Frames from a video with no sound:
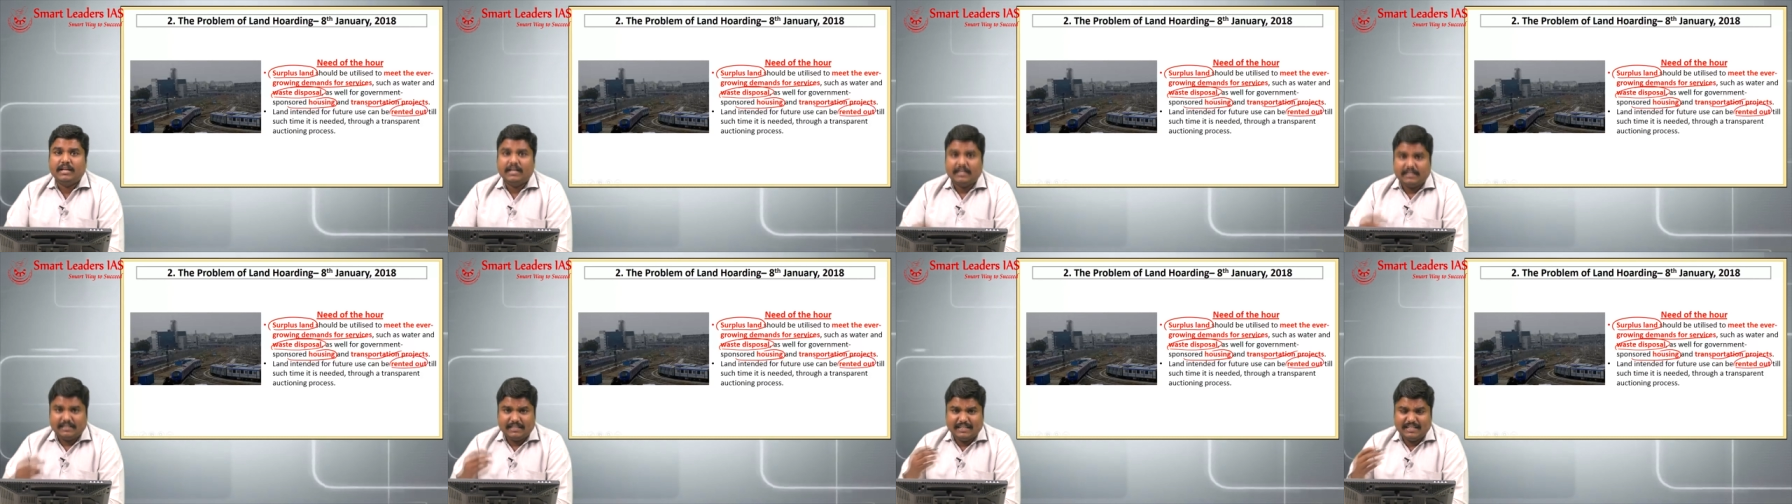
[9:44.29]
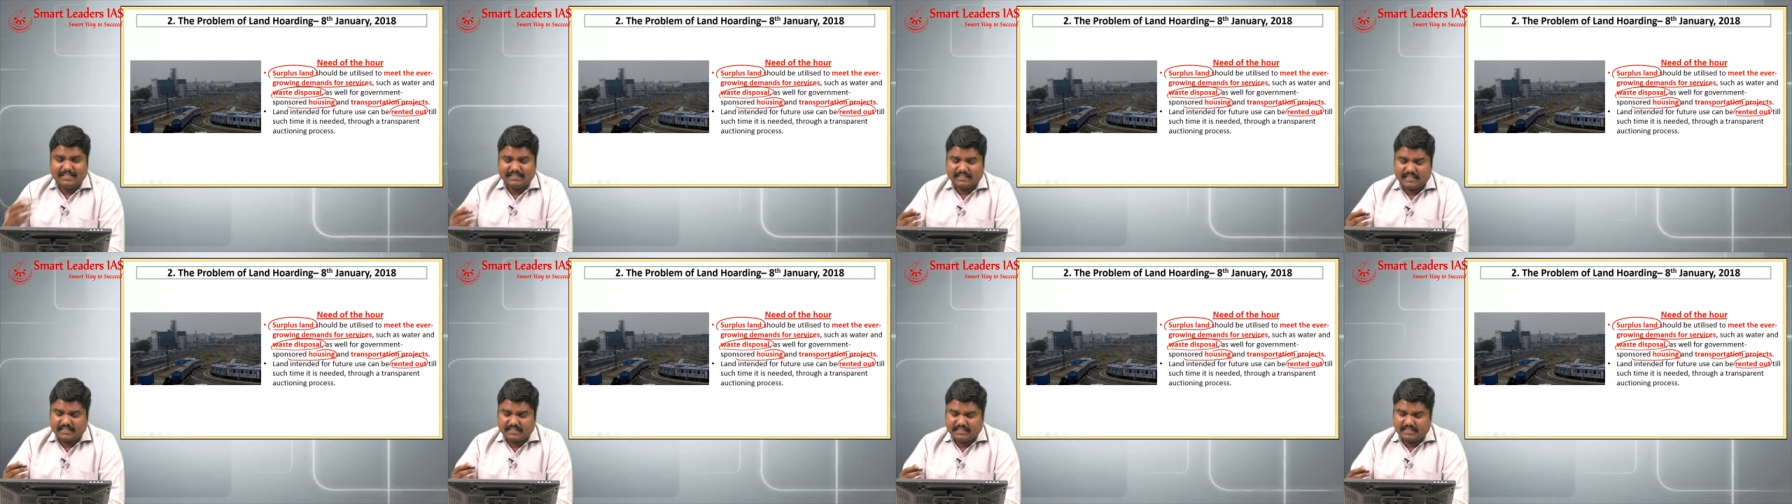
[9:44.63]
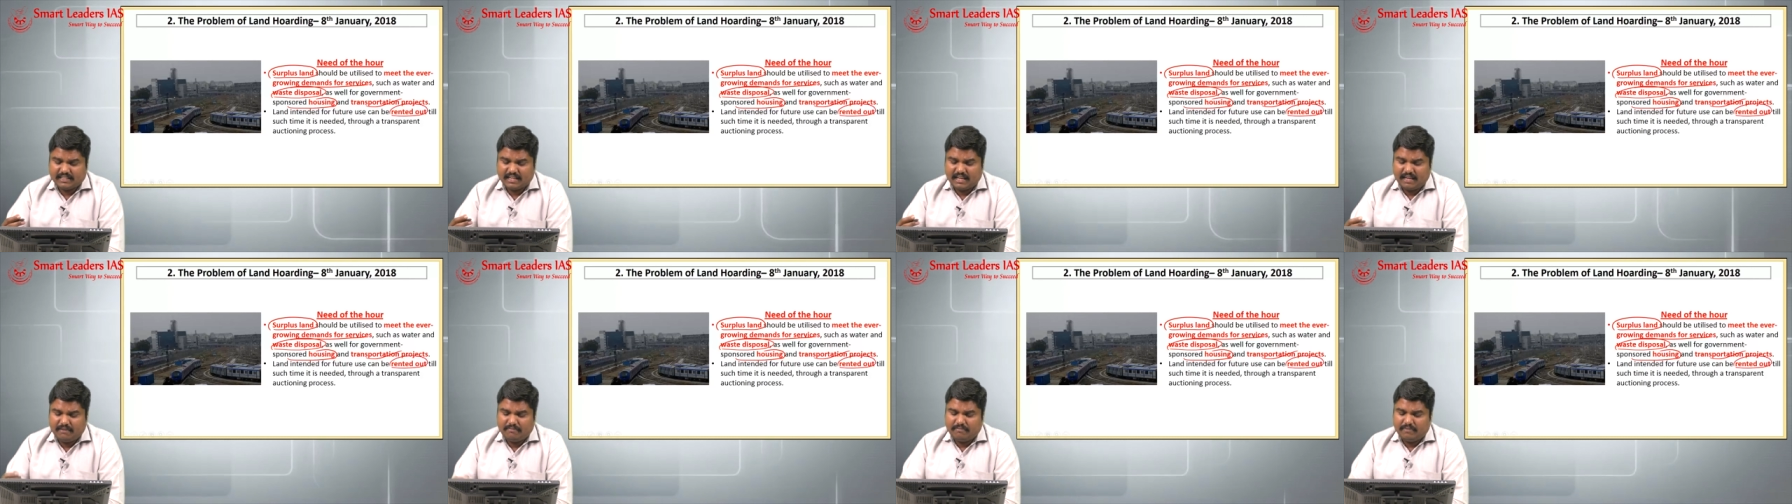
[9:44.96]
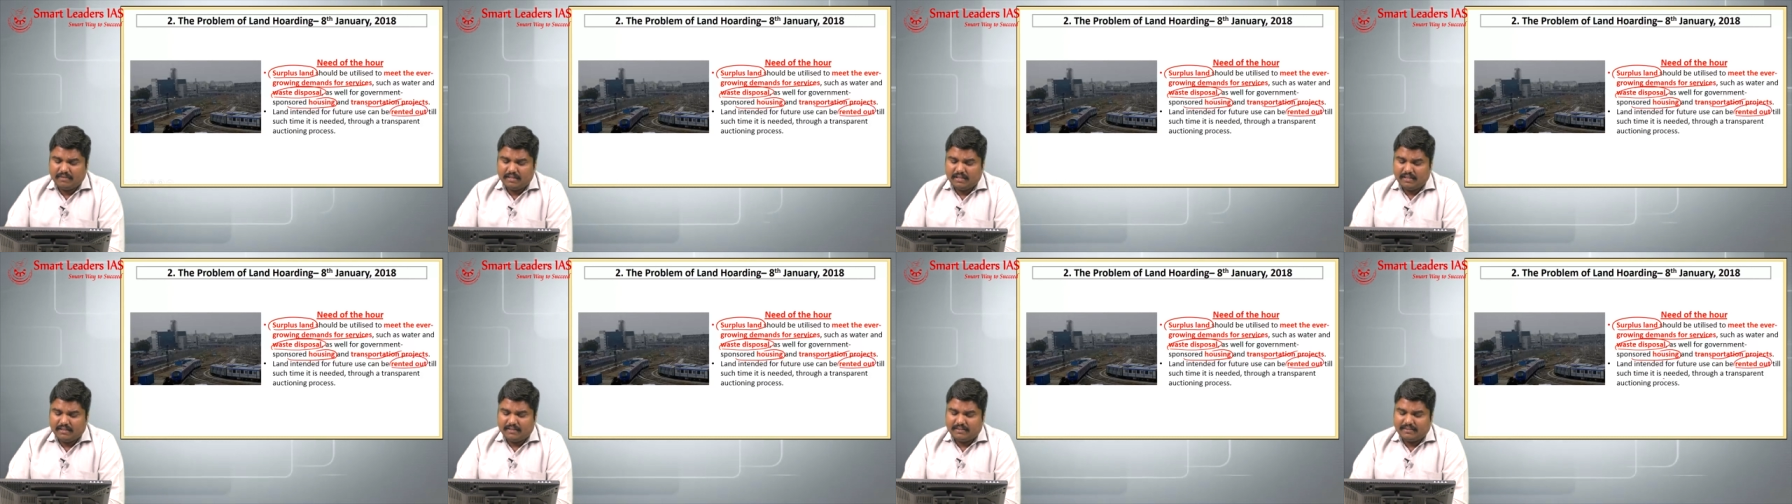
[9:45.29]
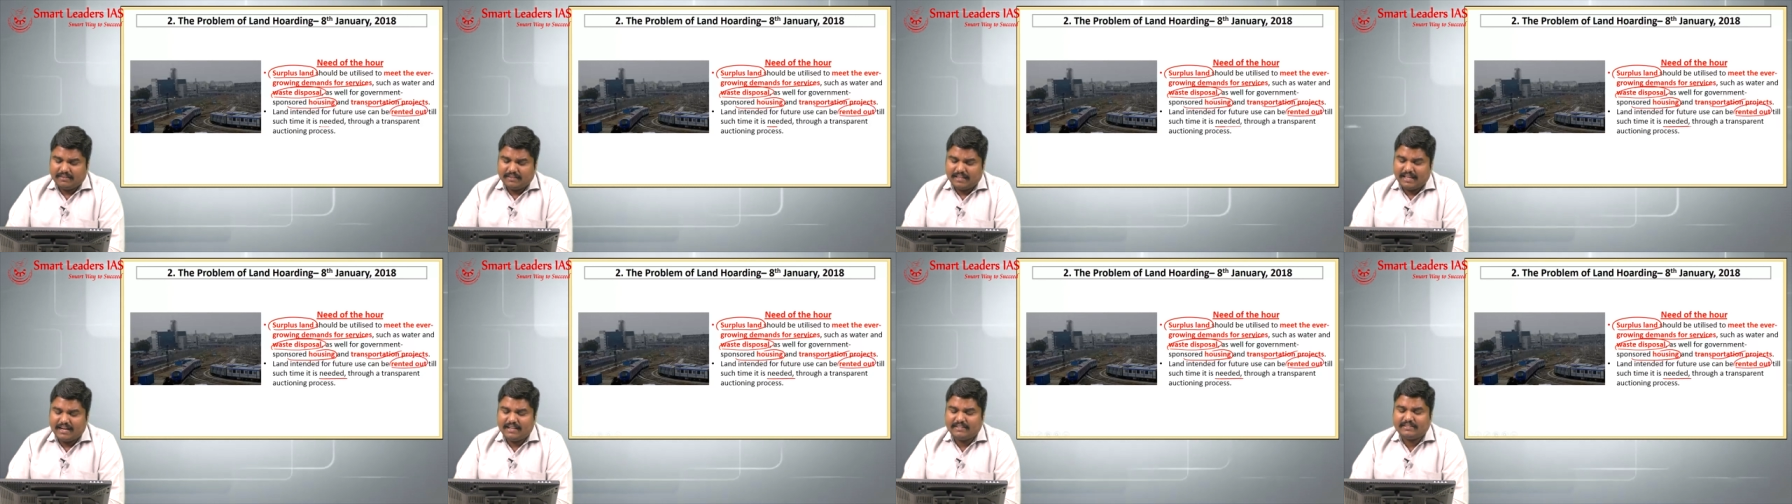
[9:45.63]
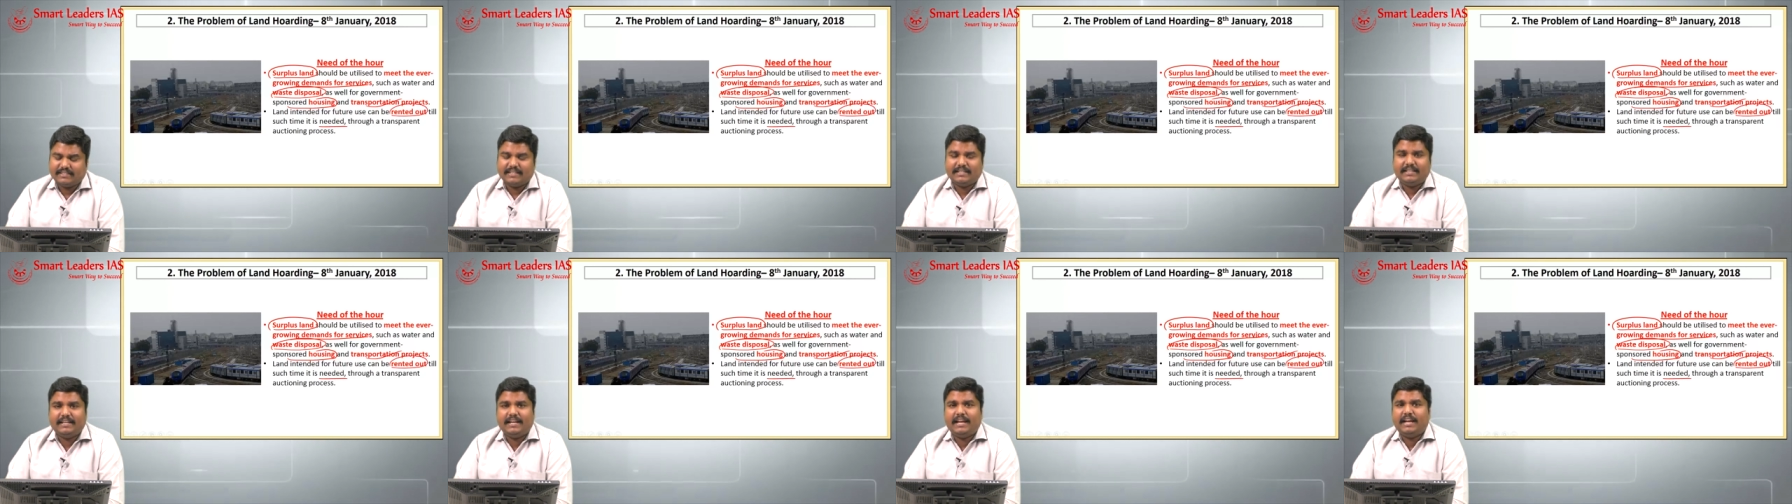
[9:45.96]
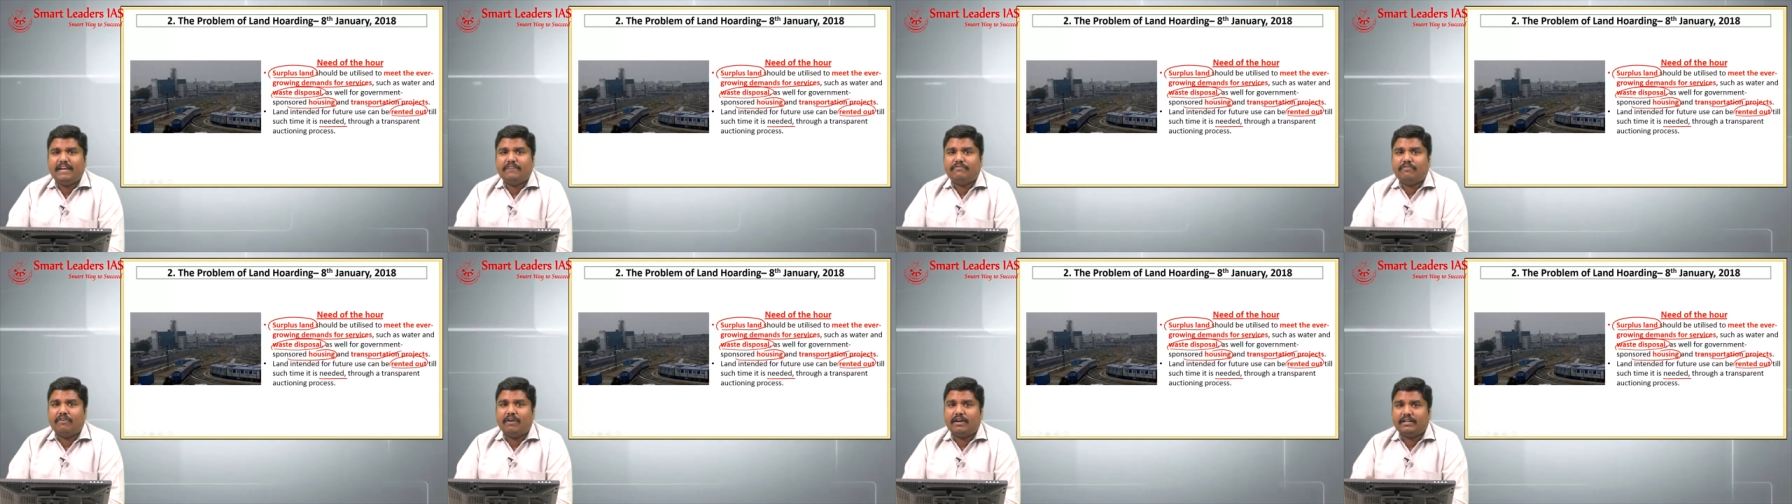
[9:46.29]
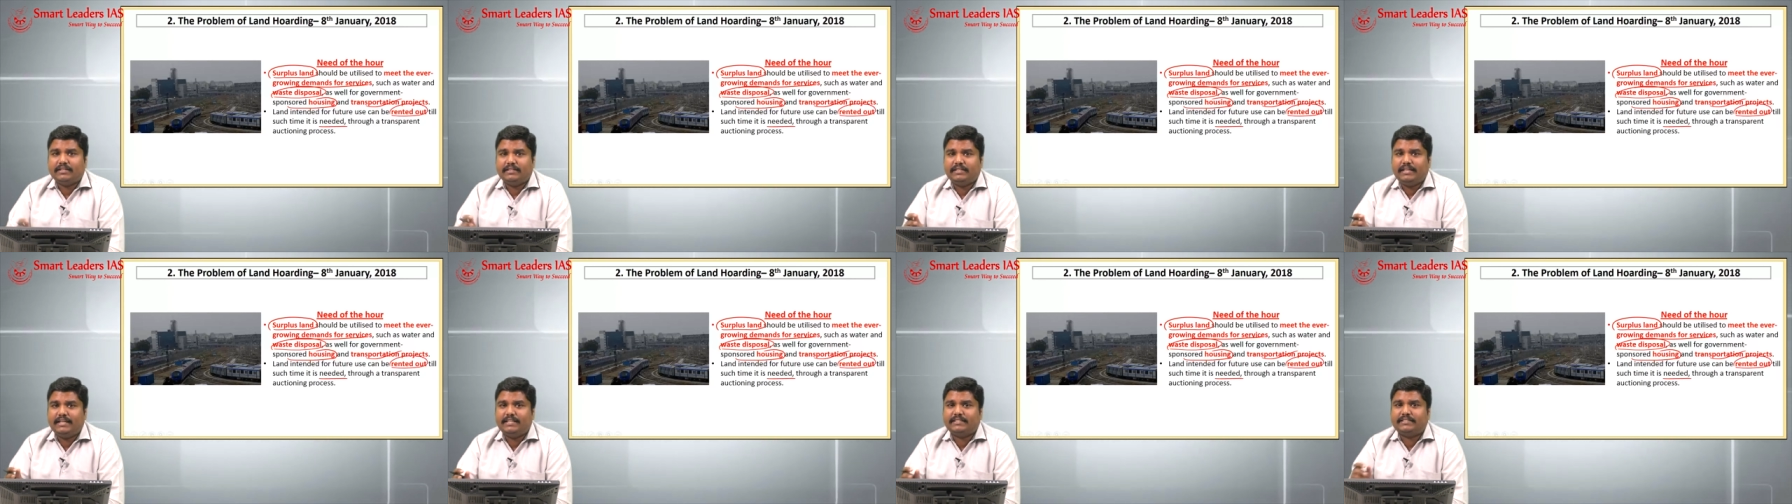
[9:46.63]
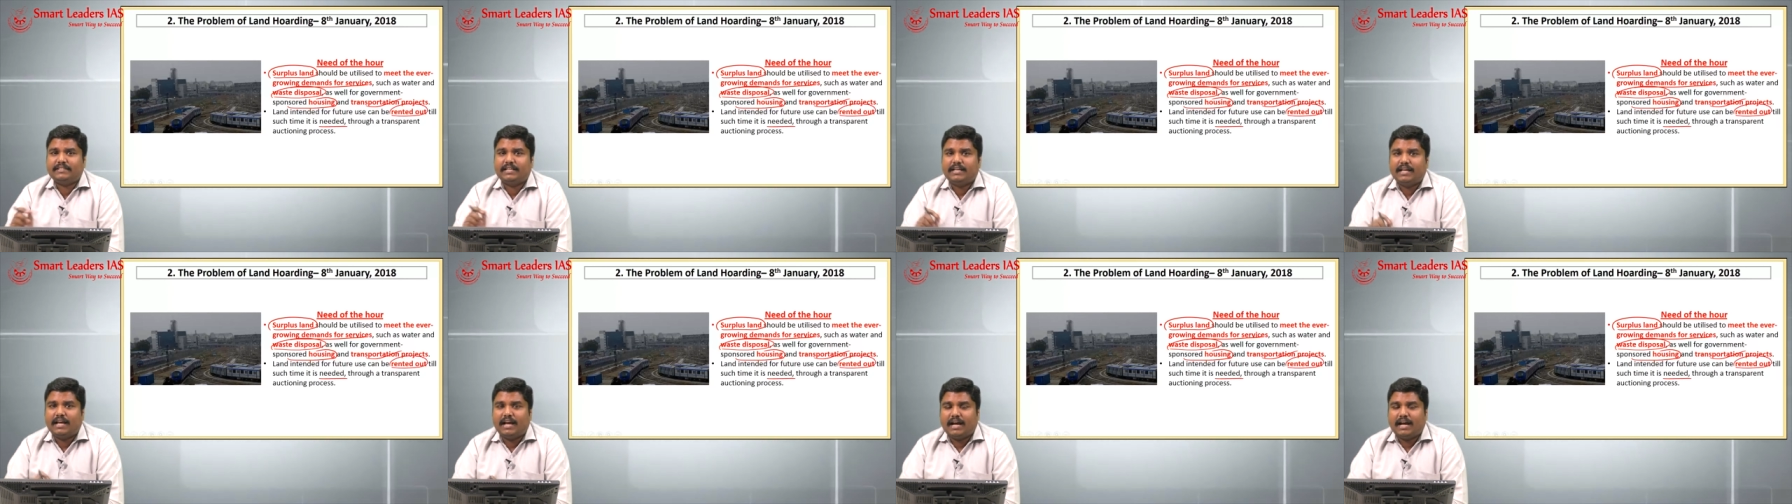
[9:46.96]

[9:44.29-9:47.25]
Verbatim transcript: till such time there is a need for these